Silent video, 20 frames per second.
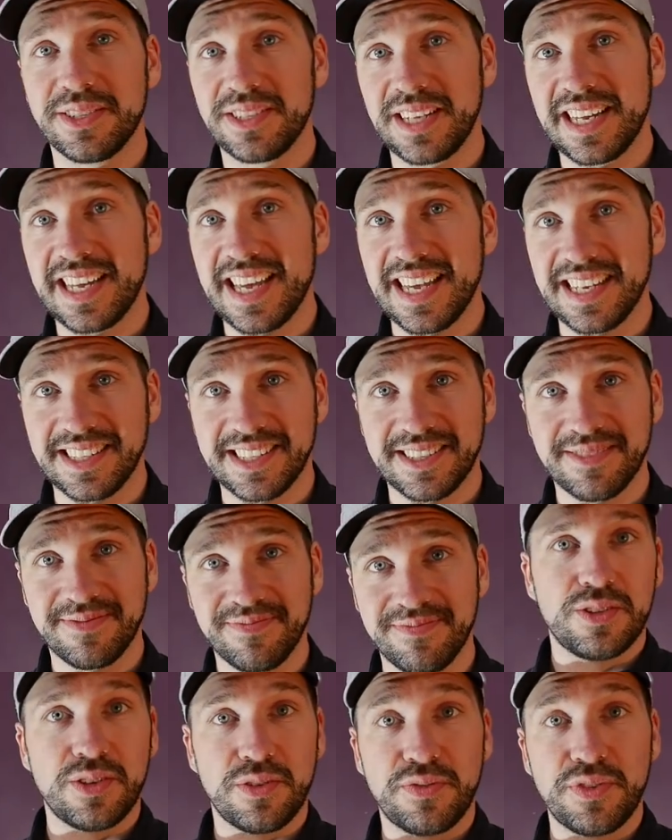stick is.
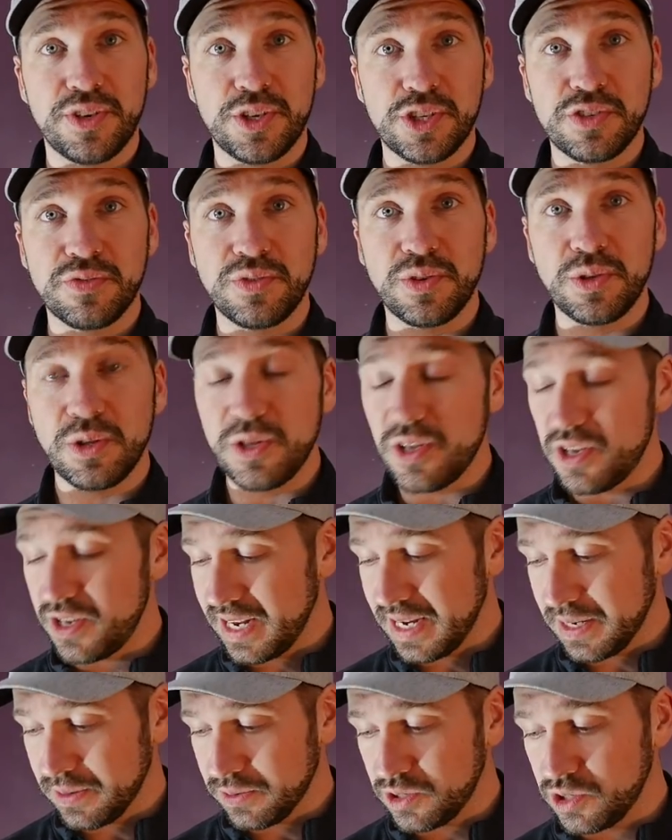So first of all, learn
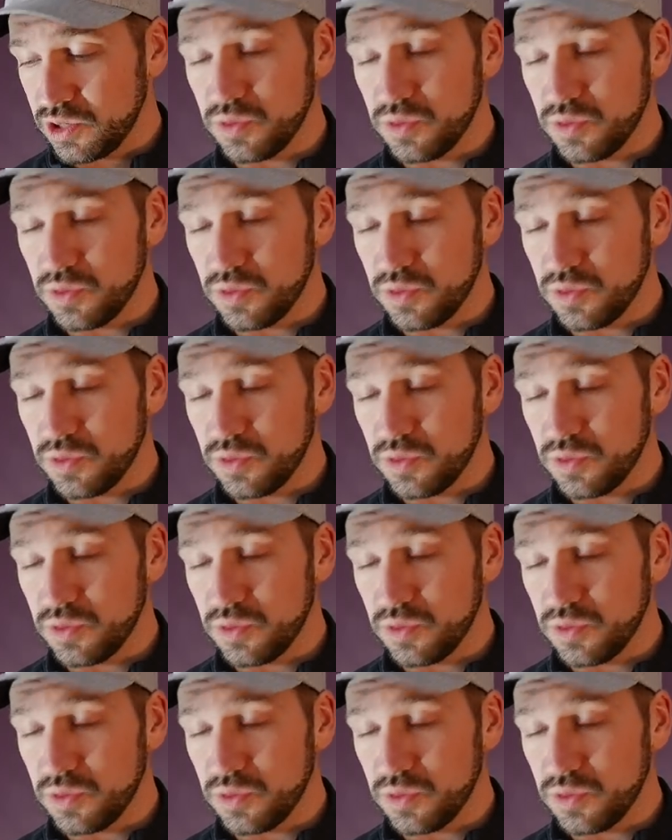how to